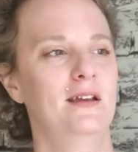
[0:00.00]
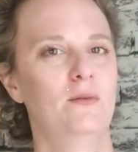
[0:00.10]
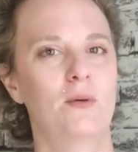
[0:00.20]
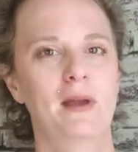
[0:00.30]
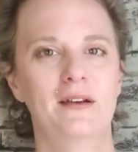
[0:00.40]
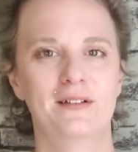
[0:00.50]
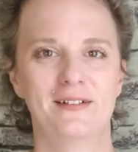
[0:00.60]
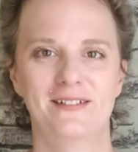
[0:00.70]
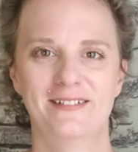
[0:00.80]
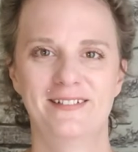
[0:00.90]
it won't matter.
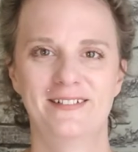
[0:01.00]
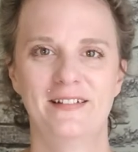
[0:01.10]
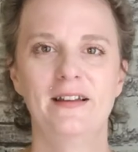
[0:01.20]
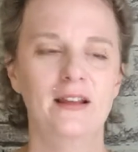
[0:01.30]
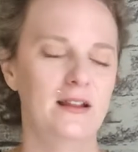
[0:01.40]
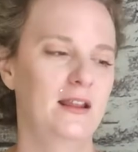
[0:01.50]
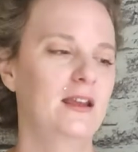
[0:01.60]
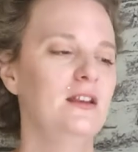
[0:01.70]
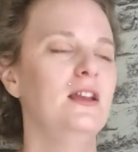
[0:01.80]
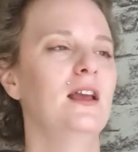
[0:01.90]
And
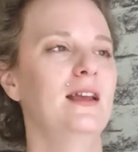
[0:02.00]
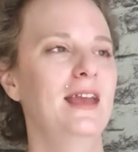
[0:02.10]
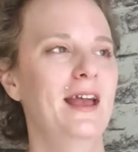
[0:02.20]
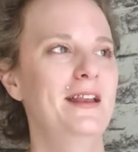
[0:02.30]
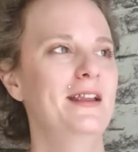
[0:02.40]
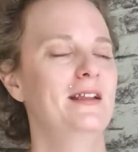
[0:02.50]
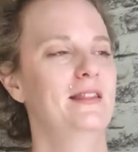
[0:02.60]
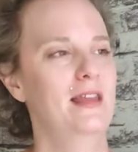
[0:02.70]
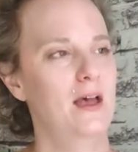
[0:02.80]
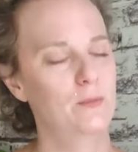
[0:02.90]
then again,
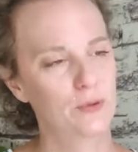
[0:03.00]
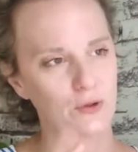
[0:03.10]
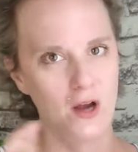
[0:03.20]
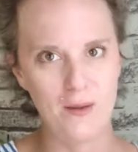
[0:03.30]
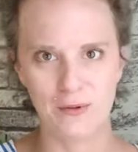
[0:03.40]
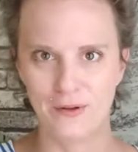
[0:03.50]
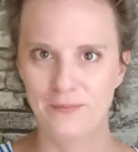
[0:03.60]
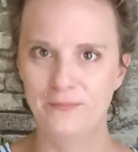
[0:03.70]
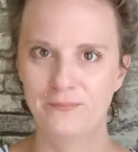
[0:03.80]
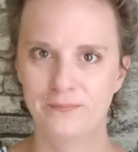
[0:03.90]
that
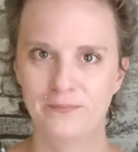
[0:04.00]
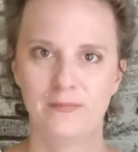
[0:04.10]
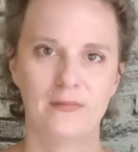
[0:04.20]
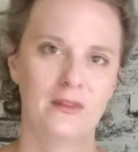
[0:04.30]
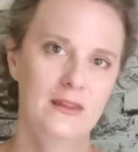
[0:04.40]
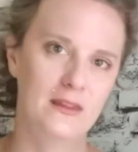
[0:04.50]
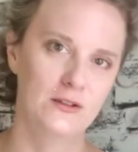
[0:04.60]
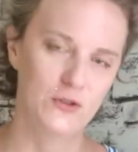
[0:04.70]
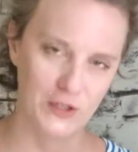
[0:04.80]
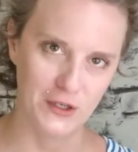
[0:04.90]
problem,
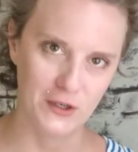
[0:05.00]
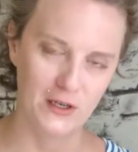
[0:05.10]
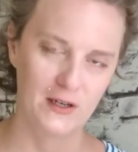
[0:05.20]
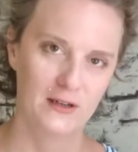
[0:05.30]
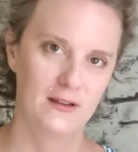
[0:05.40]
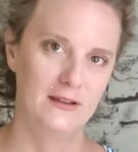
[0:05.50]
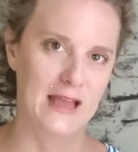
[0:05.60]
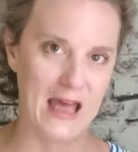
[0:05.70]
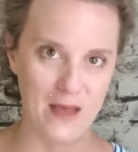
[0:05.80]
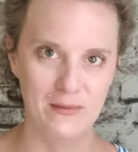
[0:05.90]
the trigger,
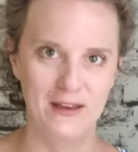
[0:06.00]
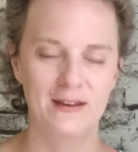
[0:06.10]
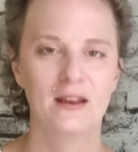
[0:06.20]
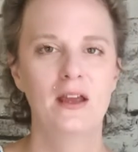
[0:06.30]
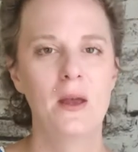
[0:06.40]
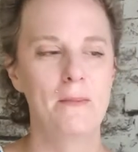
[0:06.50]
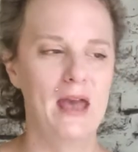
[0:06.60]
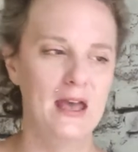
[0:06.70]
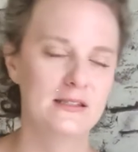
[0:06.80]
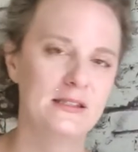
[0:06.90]
the habit
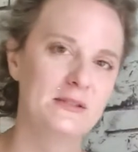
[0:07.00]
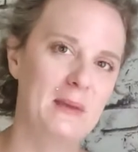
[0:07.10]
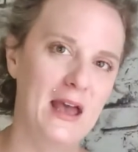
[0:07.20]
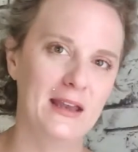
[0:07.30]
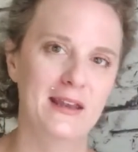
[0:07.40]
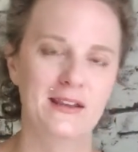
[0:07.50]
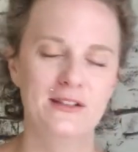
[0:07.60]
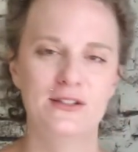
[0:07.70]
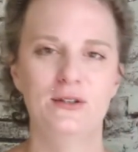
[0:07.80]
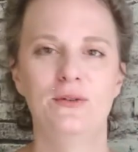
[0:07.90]
passes back
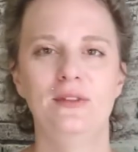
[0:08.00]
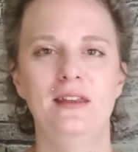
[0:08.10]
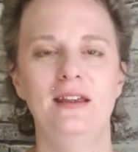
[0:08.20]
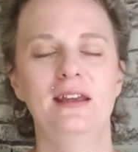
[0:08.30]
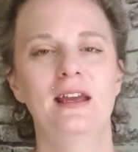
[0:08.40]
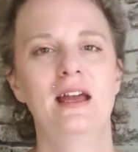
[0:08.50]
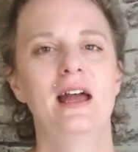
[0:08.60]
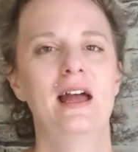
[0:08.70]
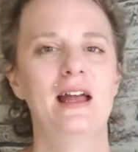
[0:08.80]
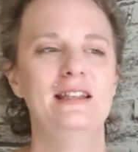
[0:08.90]
into the
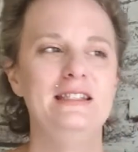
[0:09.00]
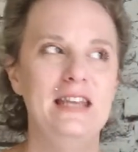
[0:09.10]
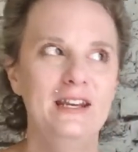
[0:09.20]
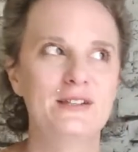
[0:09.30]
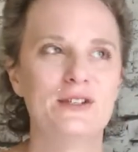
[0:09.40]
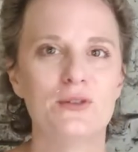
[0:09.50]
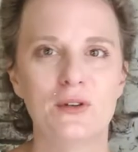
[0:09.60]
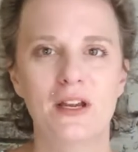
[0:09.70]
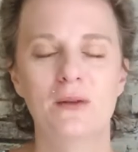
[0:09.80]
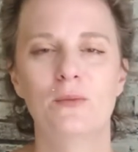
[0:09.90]
data
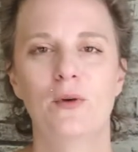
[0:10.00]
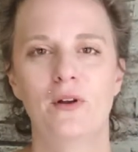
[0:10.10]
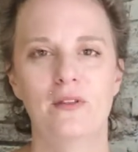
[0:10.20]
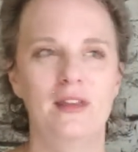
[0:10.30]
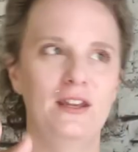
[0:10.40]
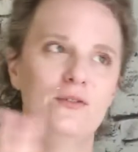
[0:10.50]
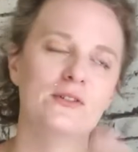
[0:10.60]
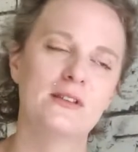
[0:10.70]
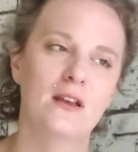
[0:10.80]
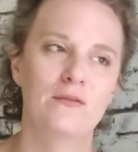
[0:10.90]
stream that you
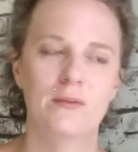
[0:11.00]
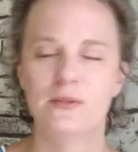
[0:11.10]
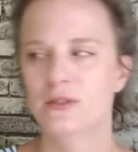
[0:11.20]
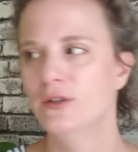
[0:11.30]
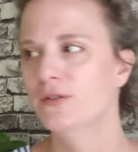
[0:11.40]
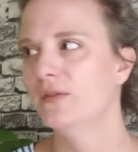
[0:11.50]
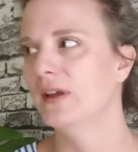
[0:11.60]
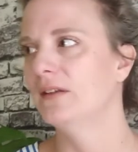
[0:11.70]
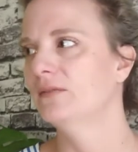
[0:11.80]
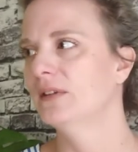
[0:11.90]
just kind of observe
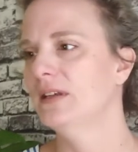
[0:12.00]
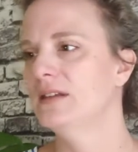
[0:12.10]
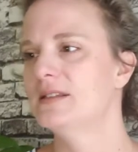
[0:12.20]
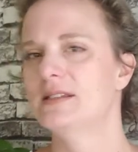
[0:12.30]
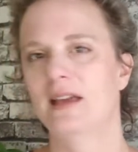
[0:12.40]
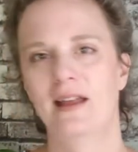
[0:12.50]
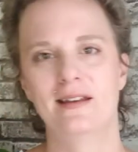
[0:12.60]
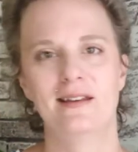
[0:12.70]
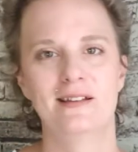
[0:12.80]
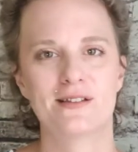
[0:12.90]
and release
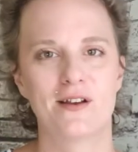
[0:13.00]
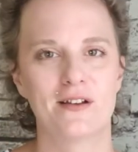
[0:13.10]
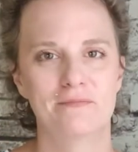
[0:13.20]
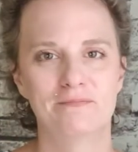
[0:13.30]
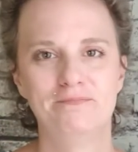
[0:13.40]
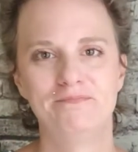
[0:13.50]
and is gone.